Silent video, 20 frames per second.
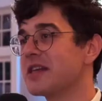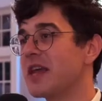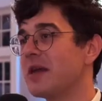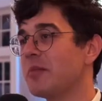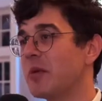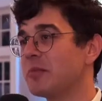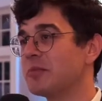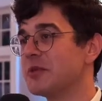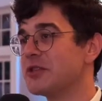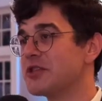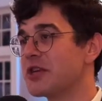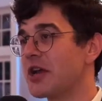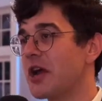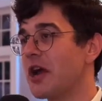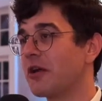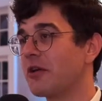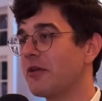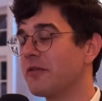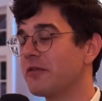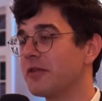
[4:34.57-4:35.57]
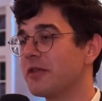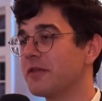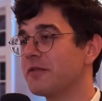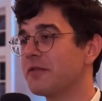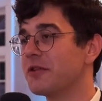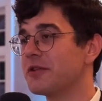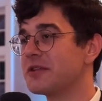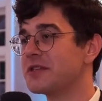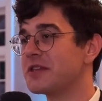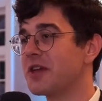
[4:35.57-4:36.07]
came up to Chicago for the
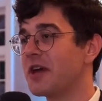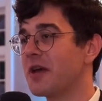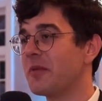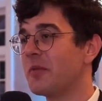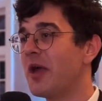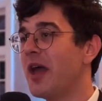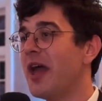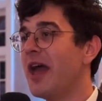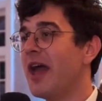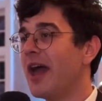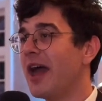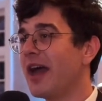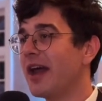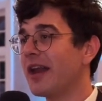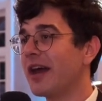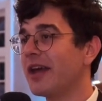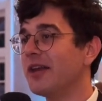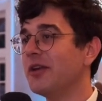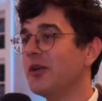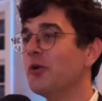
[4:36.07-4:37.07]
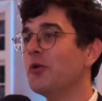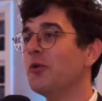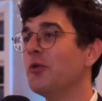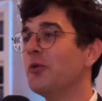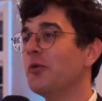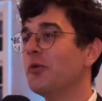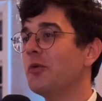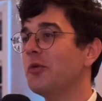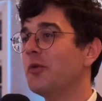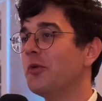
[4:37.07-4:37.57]
first time. And I
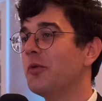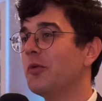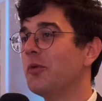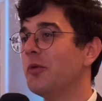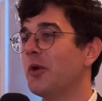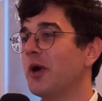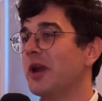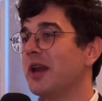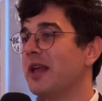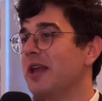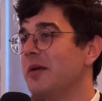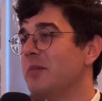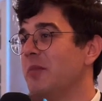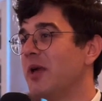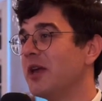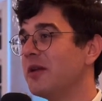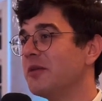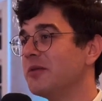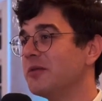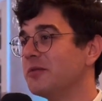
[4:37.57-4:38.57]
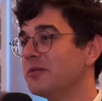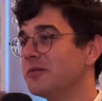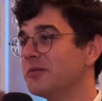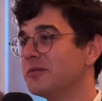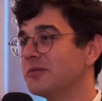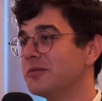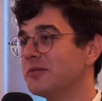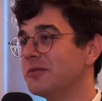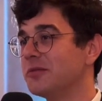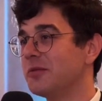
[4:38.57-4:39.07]
knew what he meant
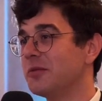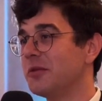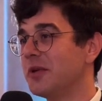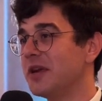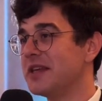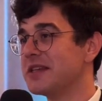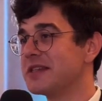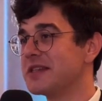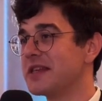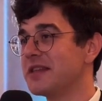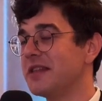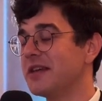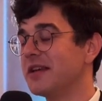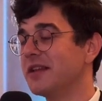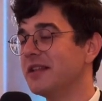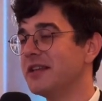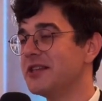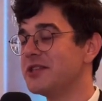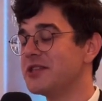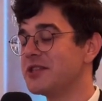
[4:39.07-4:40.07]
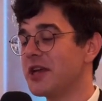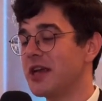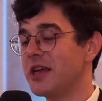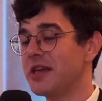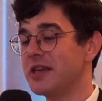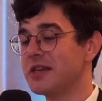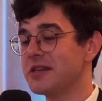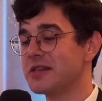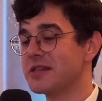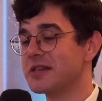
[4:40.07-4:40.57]
when he said the
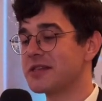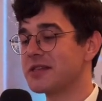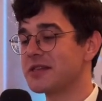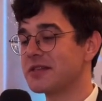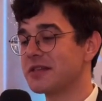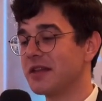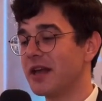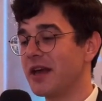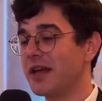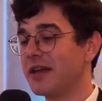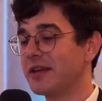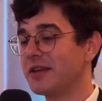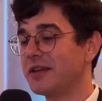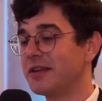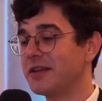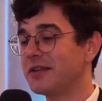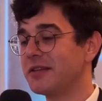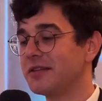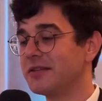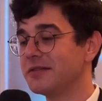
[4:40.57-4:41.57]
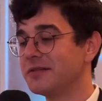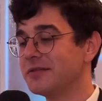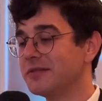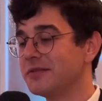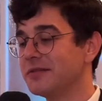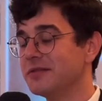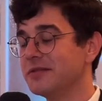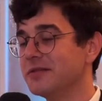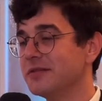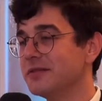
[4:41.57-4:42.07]
cliches like,
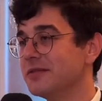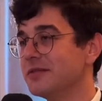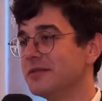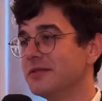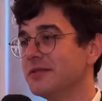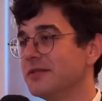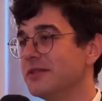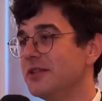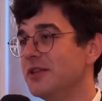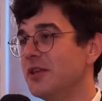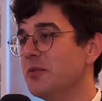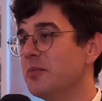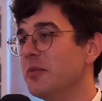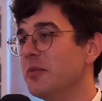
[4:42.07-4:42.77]
you